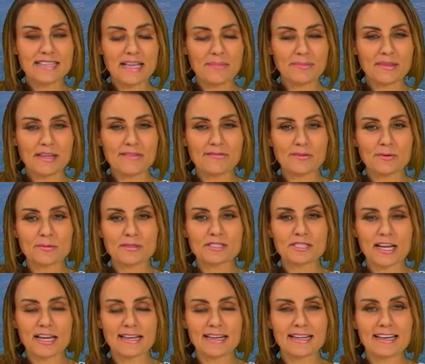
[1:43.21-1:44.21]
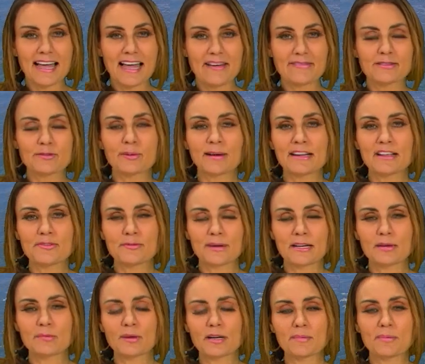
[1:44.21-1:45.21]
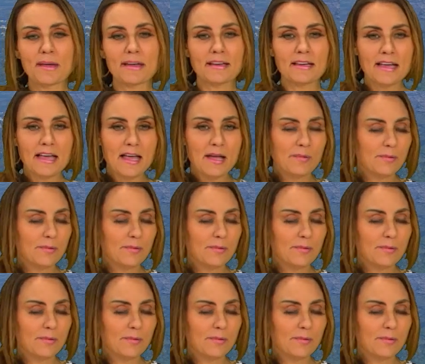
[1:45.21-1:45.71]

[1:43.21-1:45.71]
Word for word: same thing for Regina, high of 23 in Winnipeg.